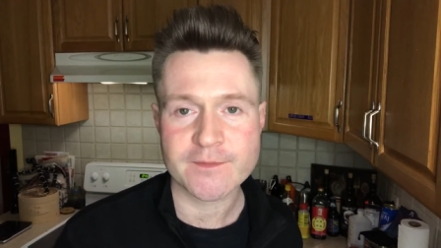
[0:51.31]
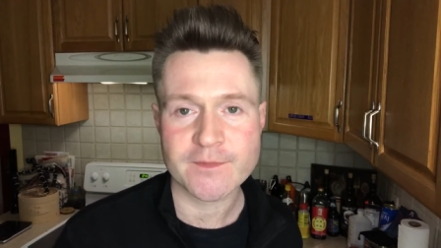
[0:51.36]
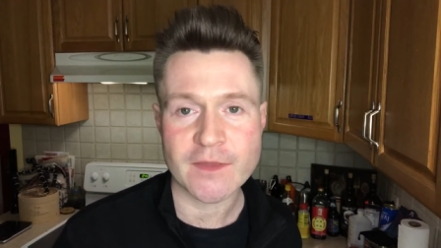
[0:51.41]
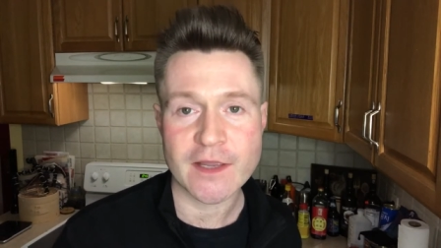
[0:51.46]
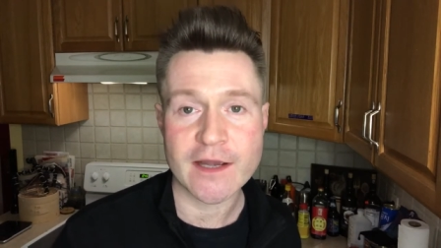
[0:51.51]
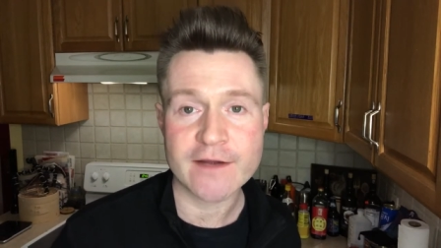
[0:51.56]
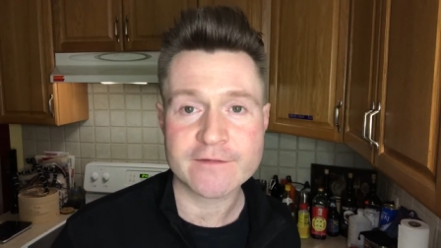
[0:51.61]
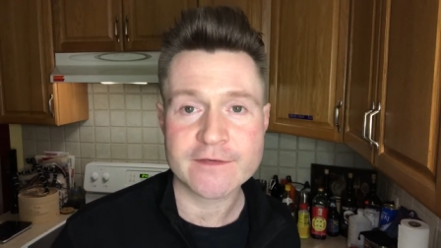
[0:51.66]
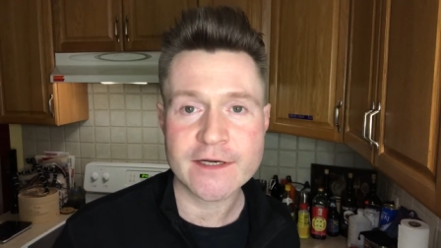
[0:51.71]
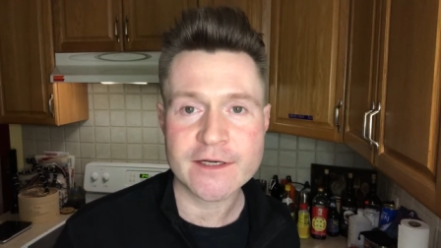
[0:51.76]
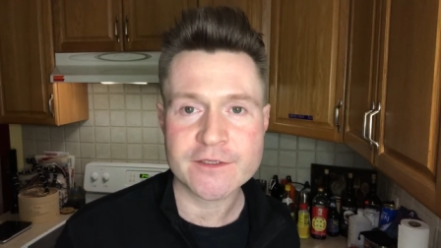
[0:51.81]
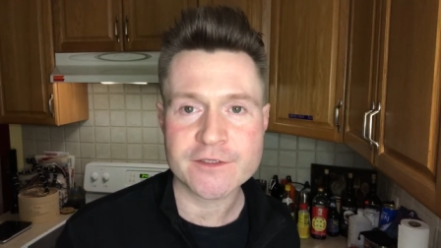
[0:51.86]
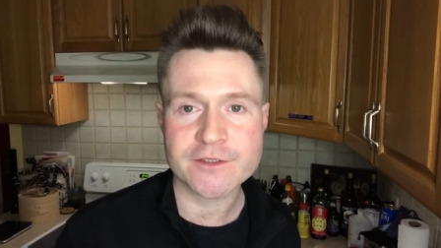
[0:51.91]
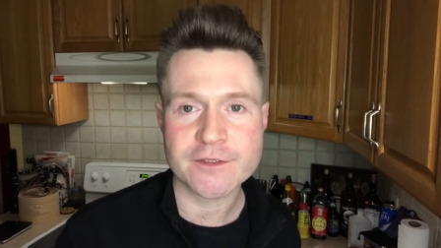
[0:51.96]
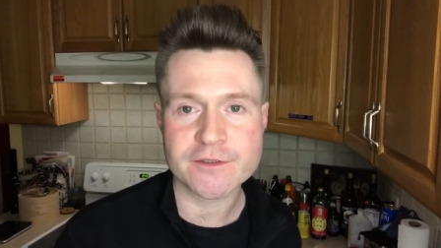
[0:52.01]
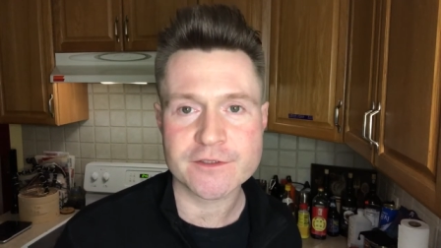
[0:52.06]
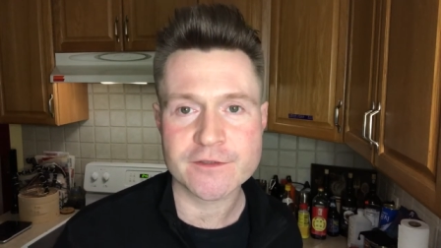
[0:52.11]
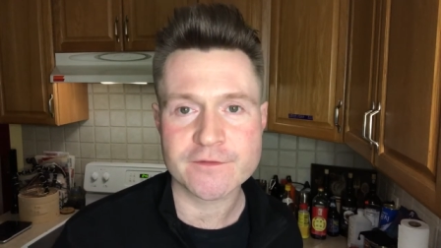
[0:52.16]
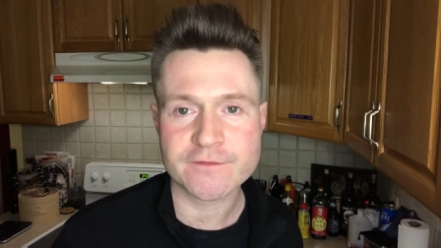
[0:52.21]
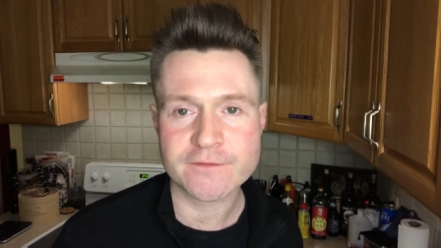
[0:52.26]
I've had
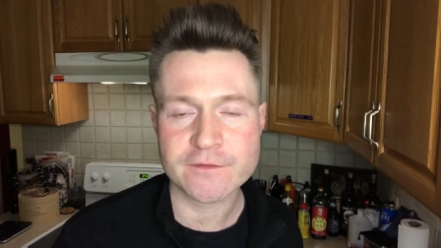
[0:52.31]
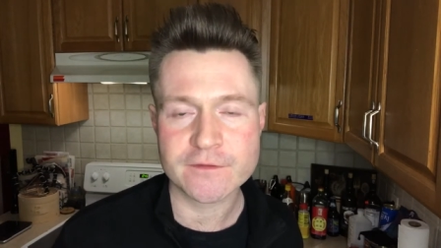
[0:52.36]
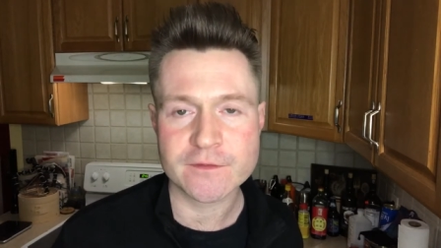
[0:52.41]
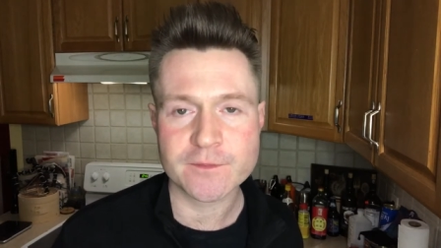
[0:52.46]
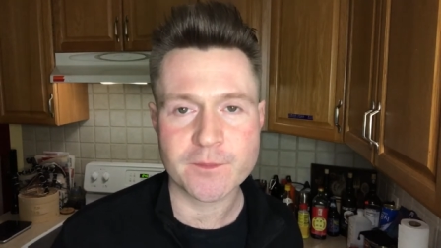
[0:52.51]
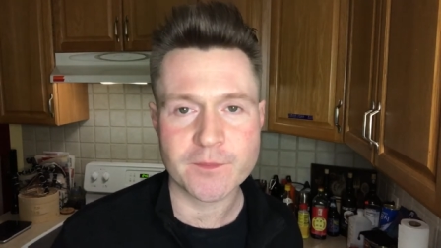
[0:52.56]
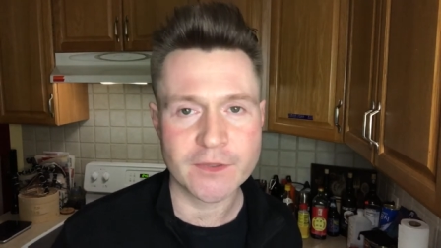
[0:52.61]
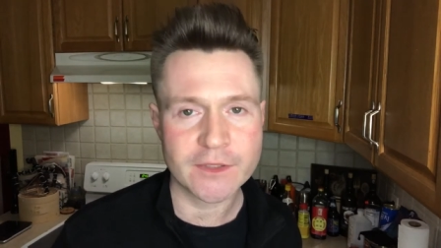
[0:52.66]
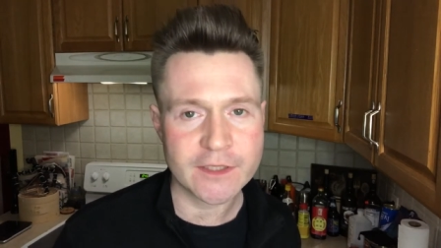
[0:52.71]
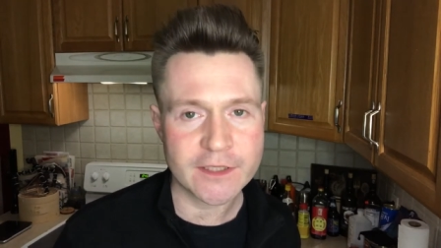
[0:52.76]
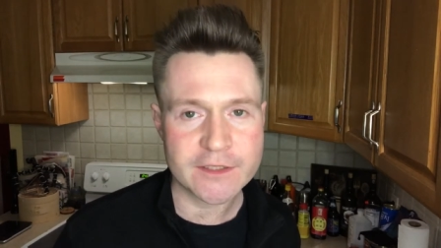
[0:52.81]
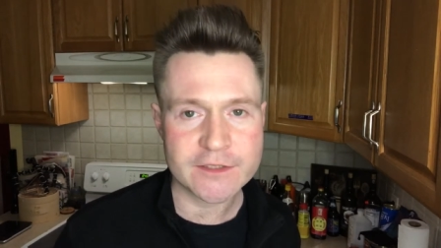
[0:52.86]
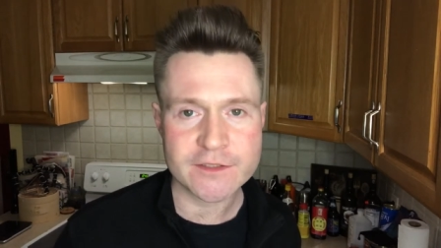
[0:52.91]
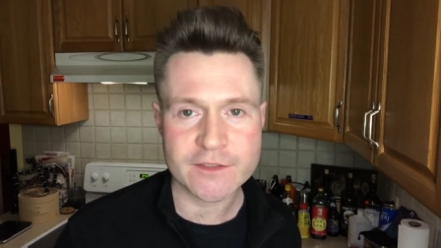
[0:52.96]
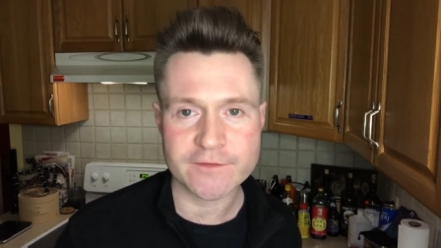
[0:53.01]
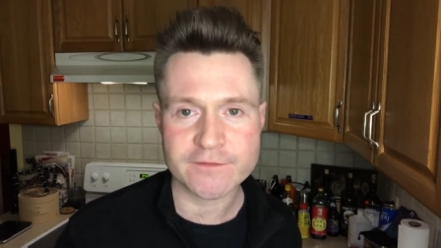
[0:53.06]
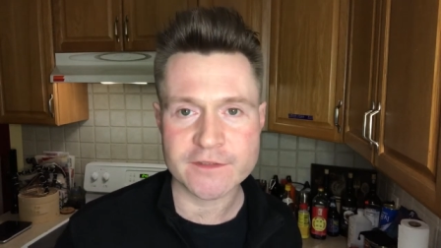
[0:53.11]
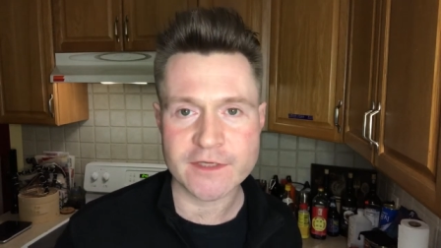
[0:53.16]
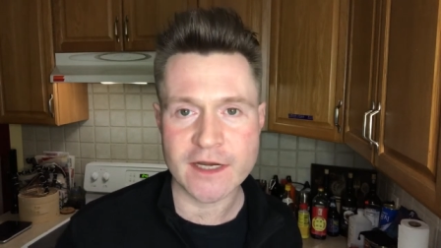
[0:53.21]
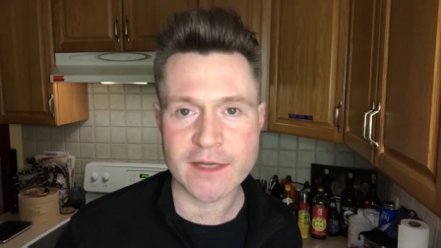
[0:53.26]
Georgian food plenty
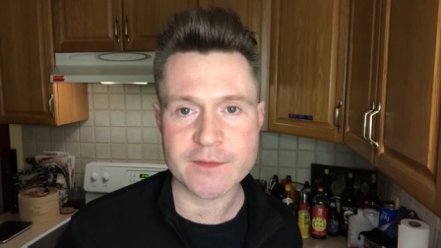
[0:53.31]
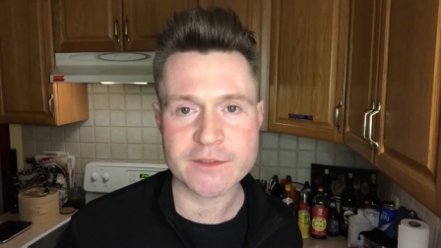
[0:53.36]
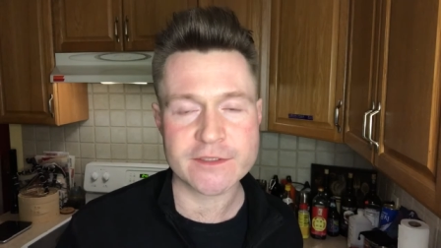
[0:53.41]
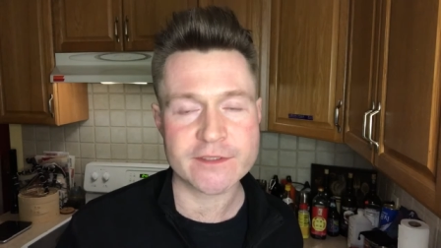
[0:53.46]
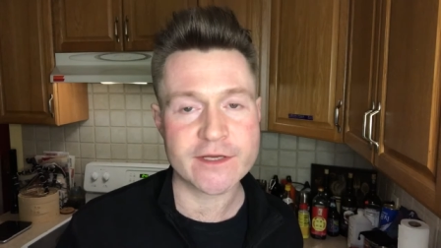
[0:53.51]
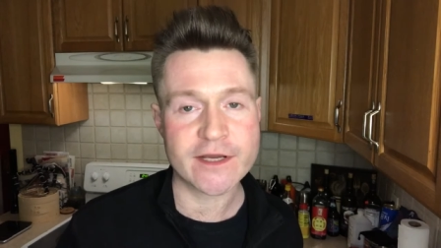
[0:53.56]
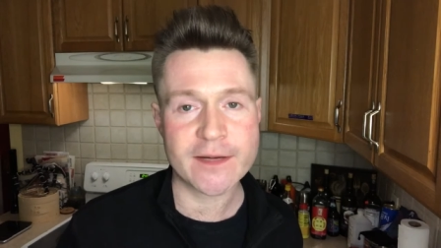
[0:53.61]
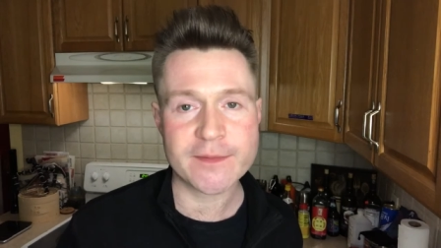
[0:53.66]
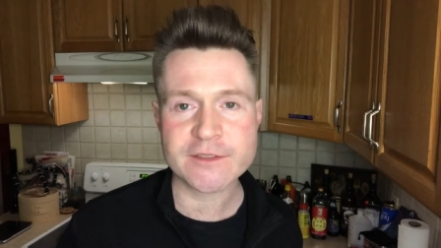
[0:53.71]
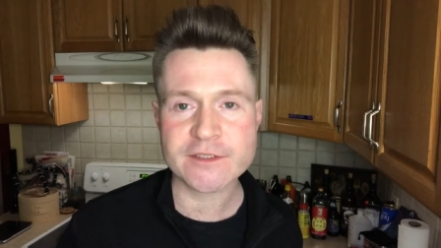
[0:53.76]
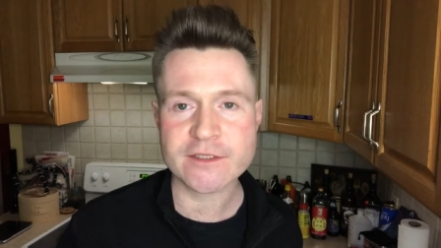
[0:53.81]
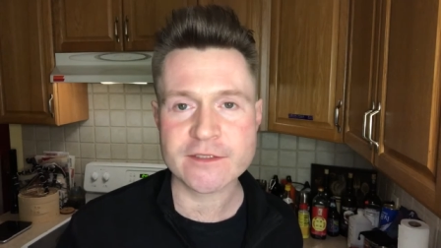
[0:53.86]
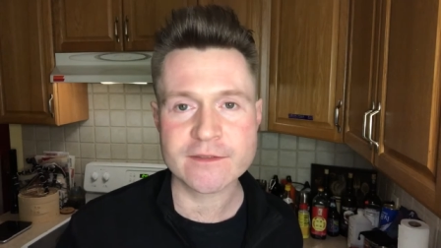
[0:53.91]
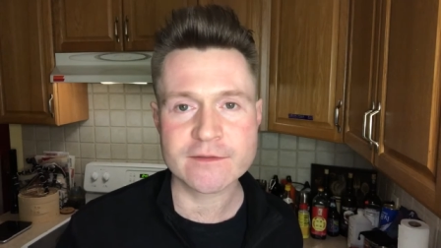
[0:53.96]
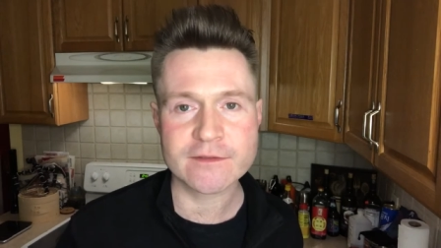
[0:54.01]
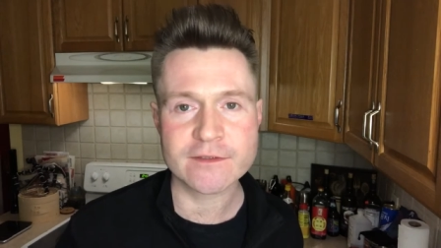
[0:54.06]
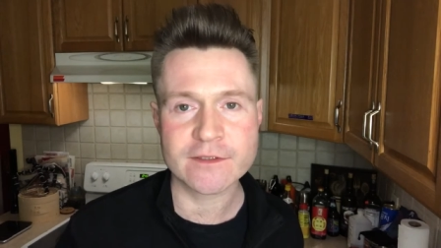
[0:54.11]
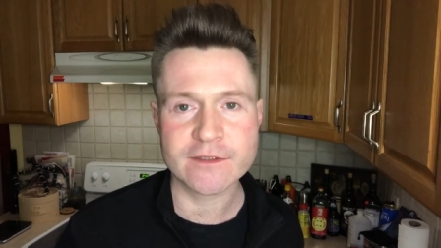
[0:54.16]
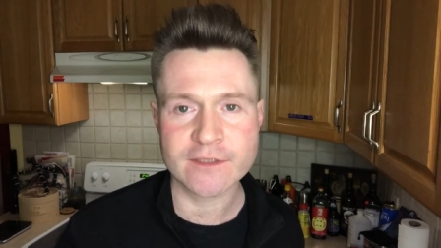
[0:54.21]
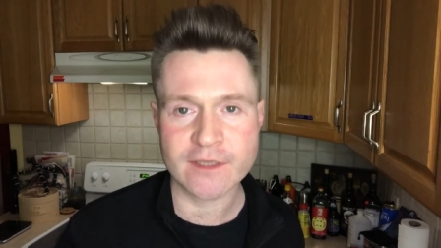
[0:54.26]
of times and I
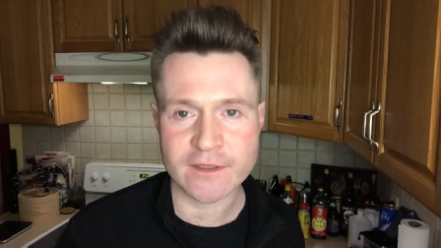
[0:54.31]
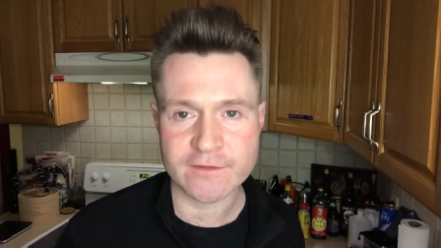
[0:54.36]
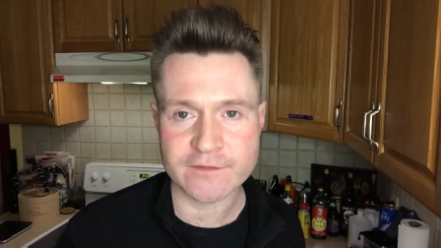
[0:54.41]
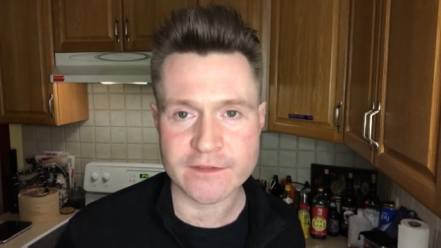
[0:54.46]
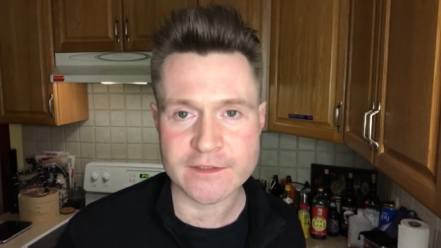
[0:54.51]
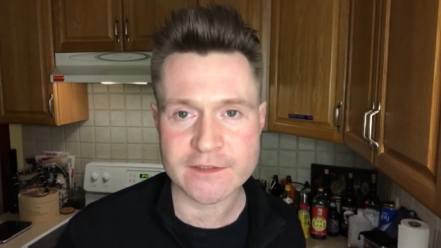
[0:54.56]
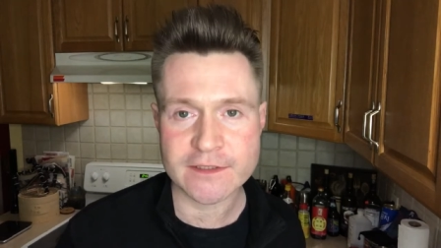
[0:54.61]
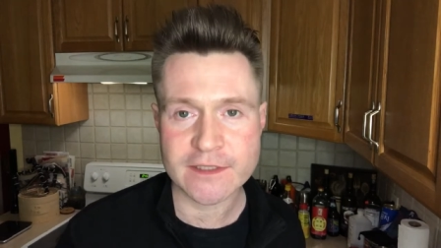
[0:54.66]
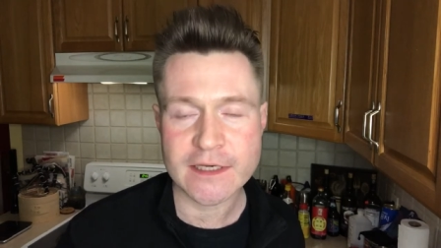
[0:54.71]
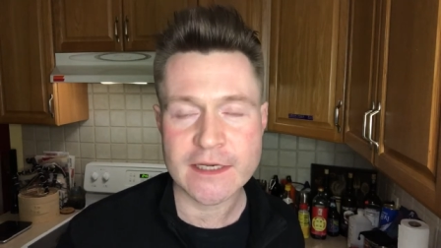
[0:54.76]
absolutely love it,